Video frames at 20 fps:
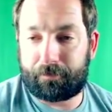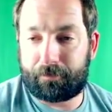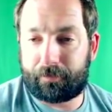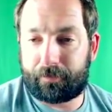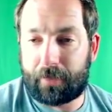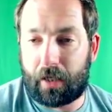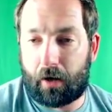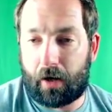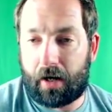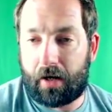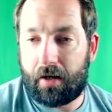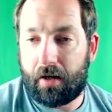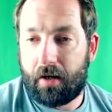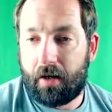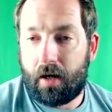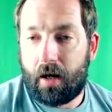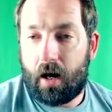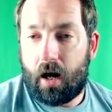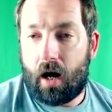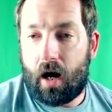All right.
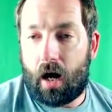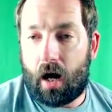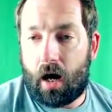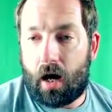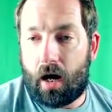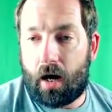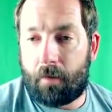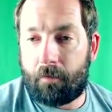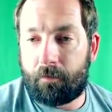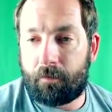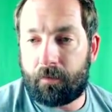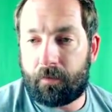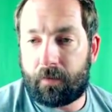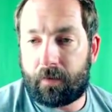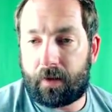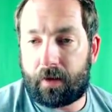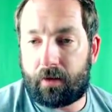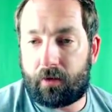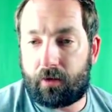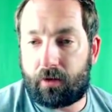
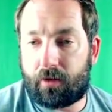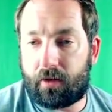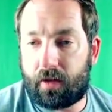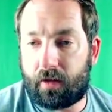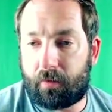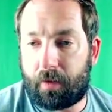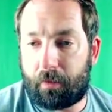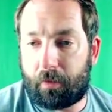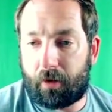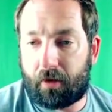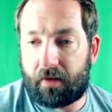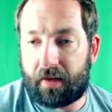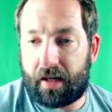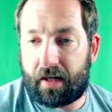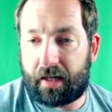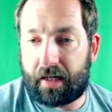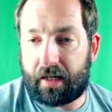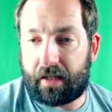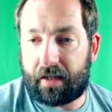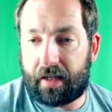So people are
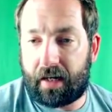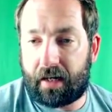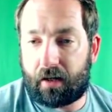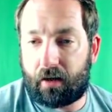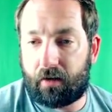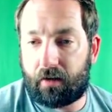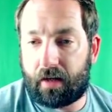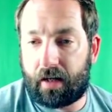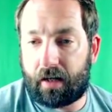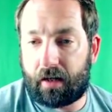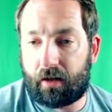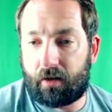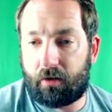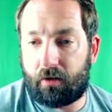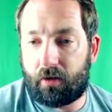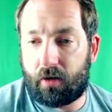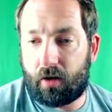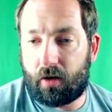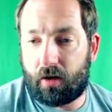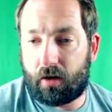thanking. Thank you,
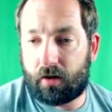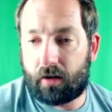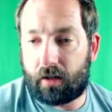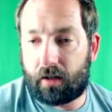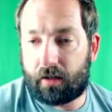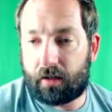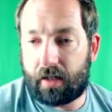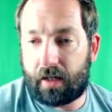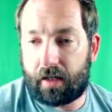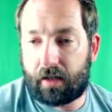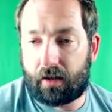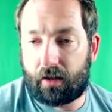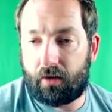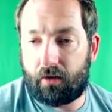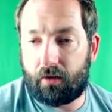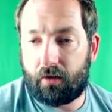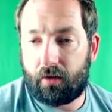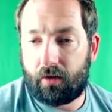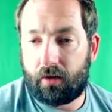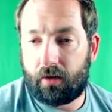Dawn. Thank
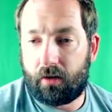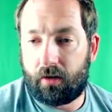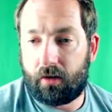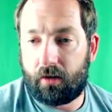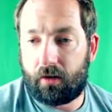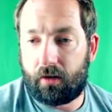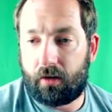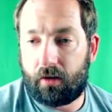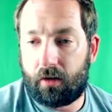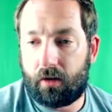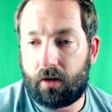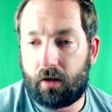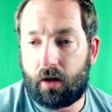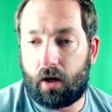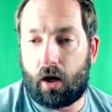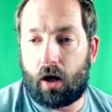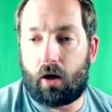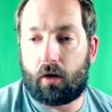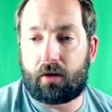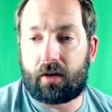you.
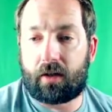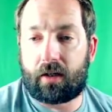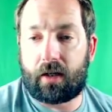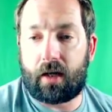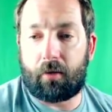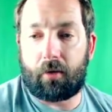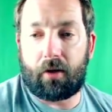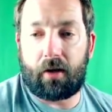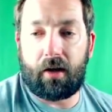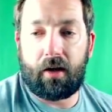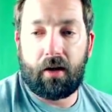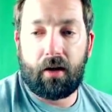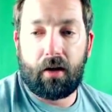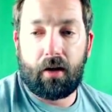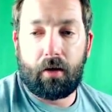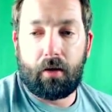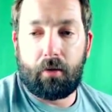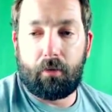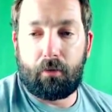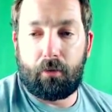Oh, Kimberly,
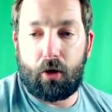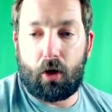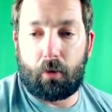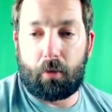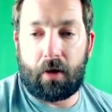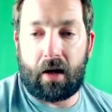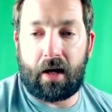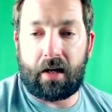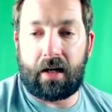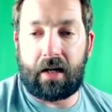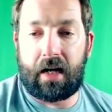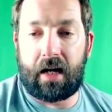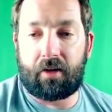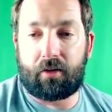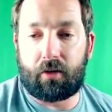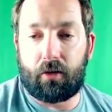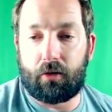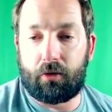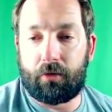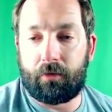no brand. It has
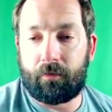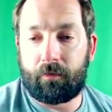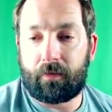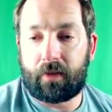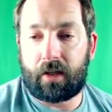gluten.